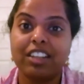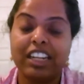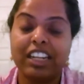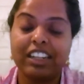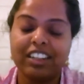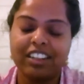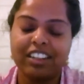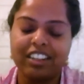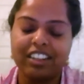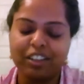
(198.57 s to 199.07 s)

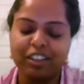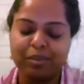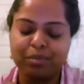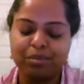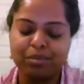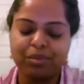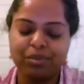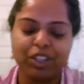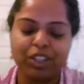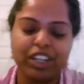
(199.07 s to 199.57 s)
uh,
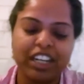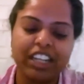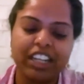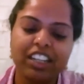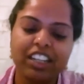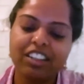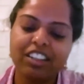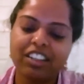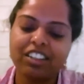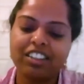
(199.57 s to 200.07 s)

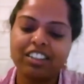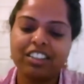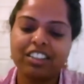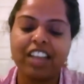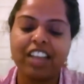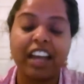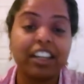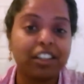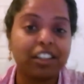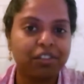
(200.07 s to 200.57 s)
link
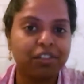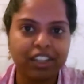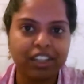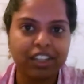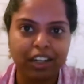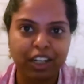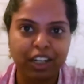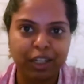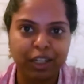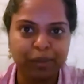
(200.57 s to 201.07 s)

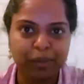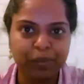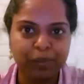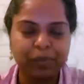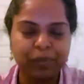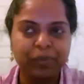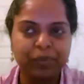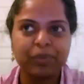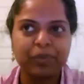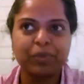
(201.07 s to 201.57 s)
scientifically,
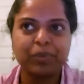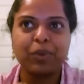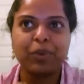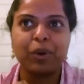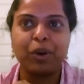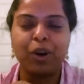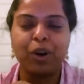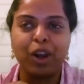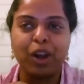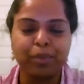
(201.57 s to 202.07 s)

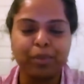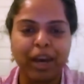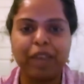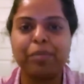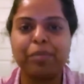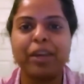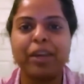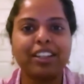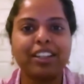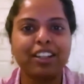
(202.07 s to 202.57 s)
or my
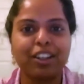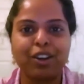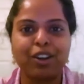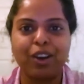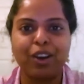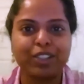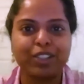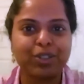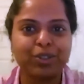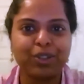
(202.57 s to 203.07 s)
medical
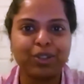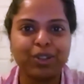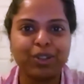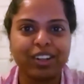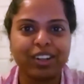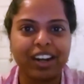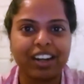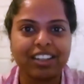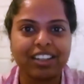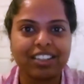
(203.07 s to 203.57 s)
knowledge could
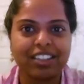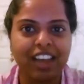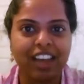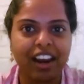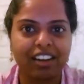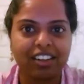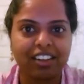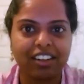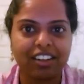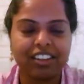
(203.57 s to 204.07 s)
not
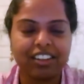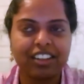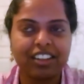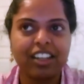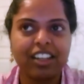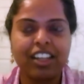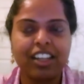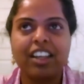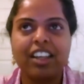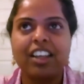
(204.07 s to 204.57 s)
understand it
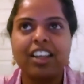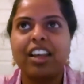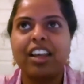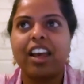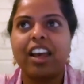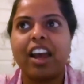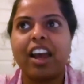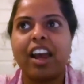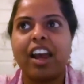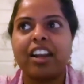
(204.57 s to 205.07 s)

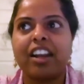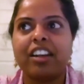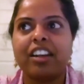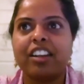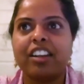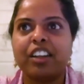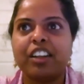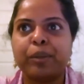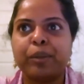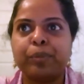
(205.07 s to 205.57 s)

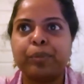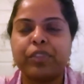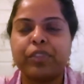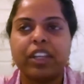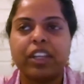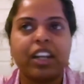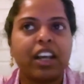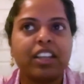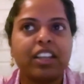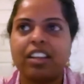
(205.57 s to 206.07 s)
and um,
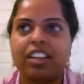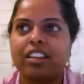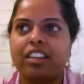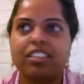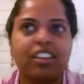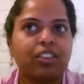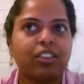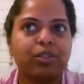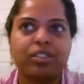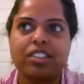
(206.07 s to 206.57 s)
then i said
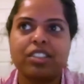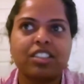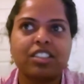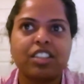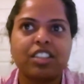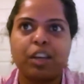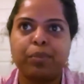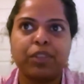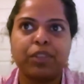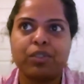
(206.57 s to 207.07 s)
no this is
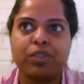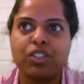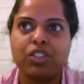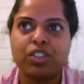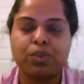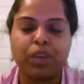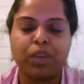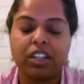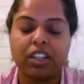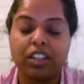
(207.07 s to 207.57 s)
something which is
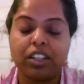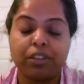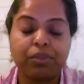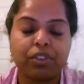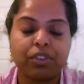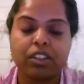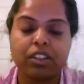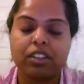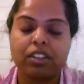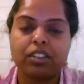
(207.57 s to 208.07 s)
very
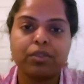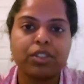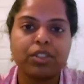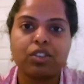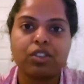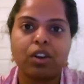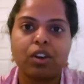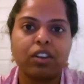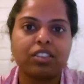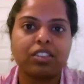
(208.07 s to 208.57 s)
different it's
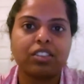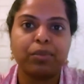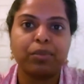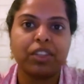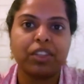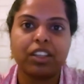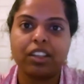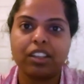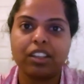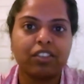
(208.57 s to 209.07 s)
not
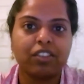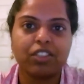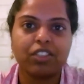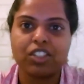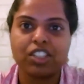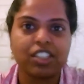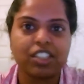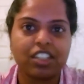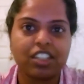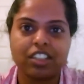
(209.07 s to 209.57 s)
something
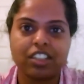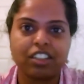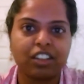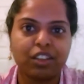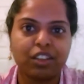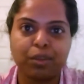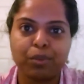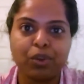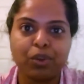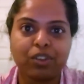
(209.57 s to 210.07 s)
which is written
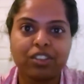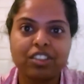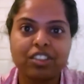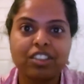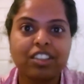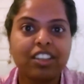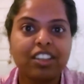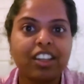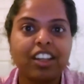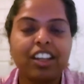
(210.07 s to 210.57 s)
in the
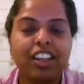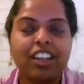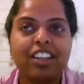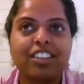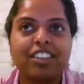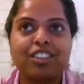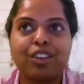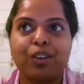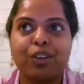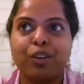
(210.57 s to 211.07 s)
books
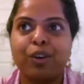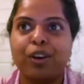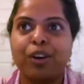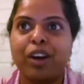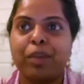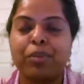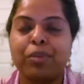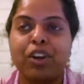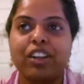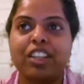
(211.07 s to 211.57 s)
so
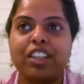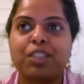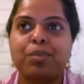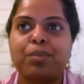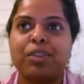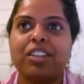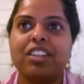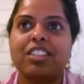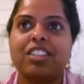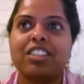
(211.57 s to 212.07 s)
i'm not
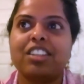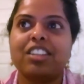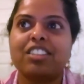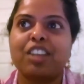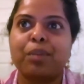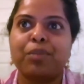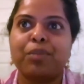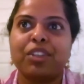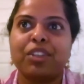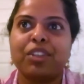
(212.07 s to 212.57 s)
experiencing
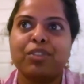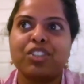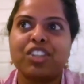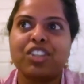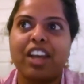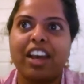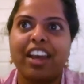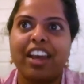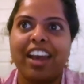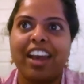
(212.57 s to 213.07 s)
something which
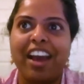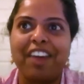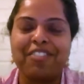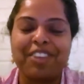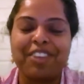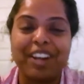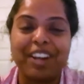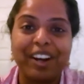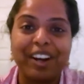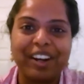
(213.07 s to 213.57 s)
i
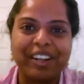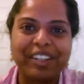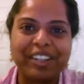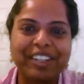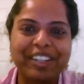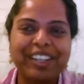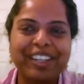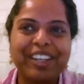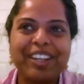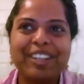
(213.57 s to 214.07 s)
have learned
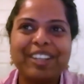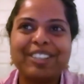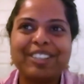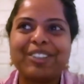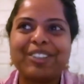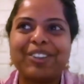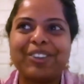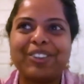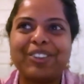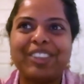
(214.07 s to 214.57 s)

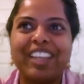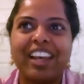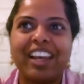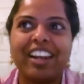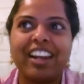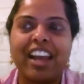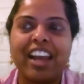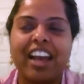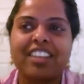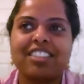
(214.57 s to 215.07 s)
so
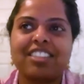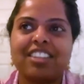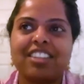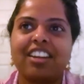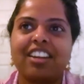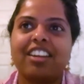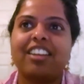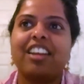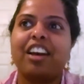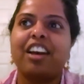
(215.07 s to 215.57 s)
then
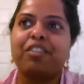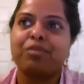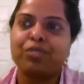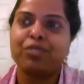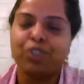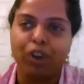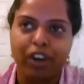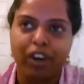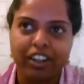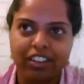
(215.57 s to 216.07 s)
accidentally I've
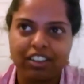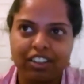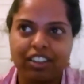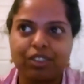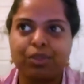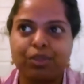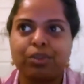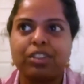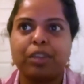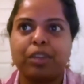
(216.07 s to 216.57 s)
joined
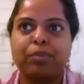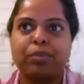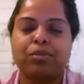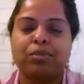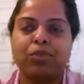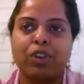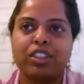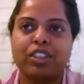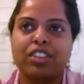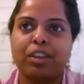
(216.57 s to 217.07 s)
into some
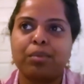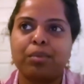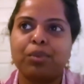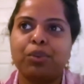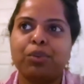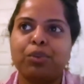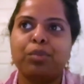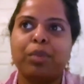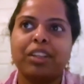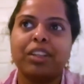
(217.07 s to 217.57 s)
WhatsApp
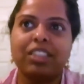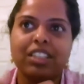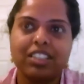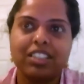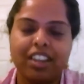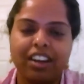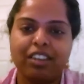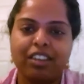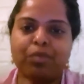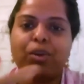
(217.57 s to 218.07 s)
group and they
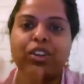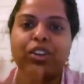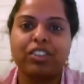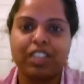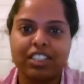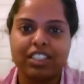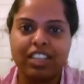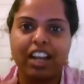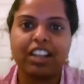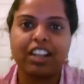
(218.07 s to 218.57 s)
said what
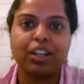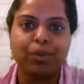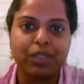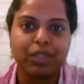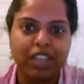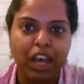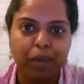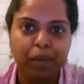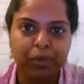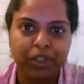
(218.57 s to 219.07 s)
exactly was
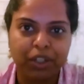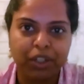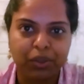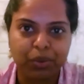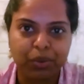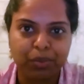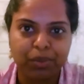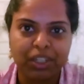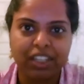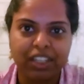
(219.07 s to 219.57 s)
happening
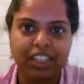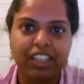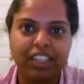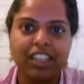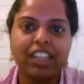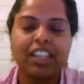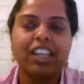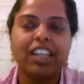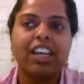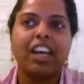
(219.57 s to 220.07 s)
to me.
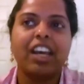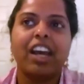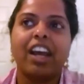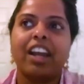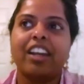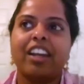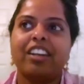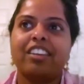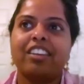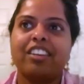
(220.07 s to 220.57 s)

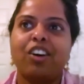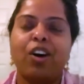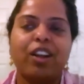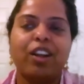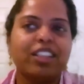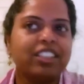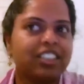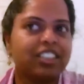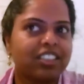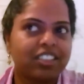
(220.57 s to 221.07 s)
And
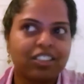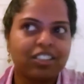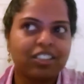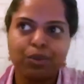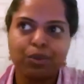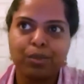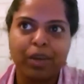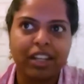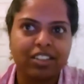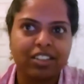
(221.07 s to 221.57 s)
all this
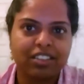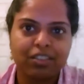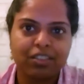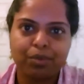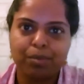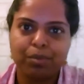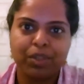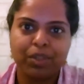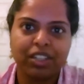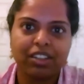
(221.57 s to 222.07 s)
two months
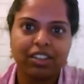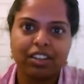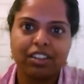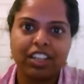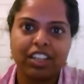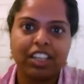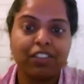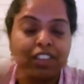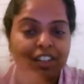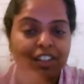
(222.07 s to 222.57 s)
period,
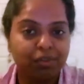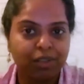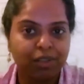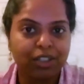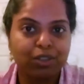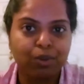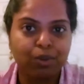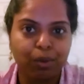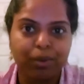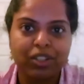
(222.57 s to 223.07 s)
even
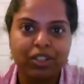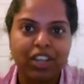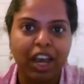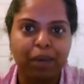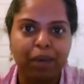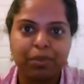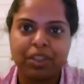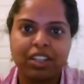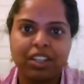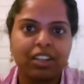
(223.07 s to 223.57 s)
with so much
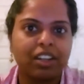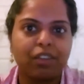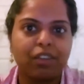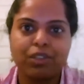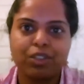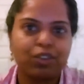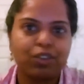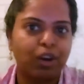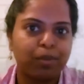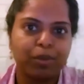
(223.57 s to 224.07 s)
happening, I never
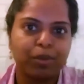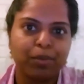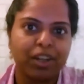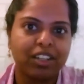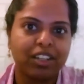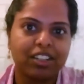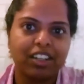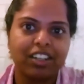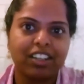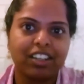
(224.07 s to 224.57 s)
stopped
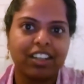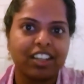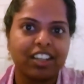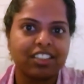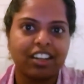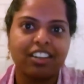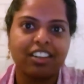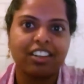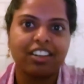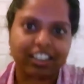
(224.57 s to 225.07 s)
meditating. I
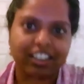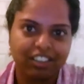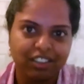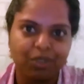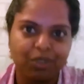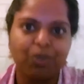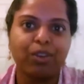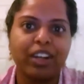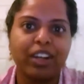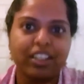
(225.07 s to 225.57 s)
said, let's
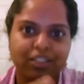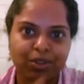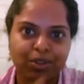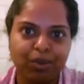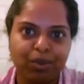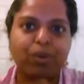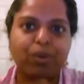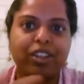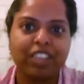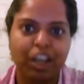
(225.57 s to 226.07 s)
go, let's go,
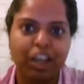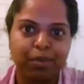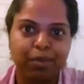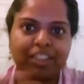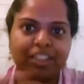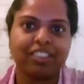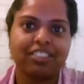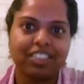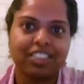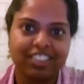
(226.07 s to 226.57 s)
what's
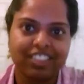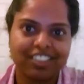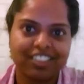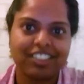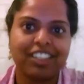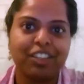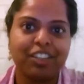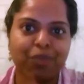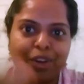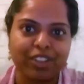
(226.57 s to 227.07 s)
happening? Let's
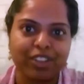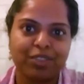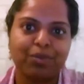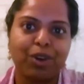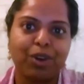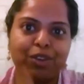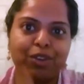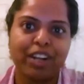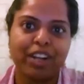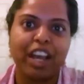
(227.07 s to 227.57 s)
see what's
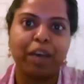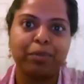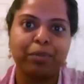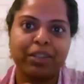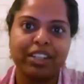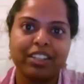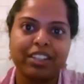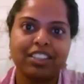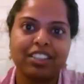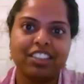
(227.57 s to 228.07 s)
what will
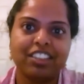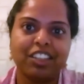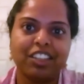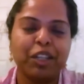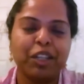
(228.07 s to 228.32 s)
happen, let's see.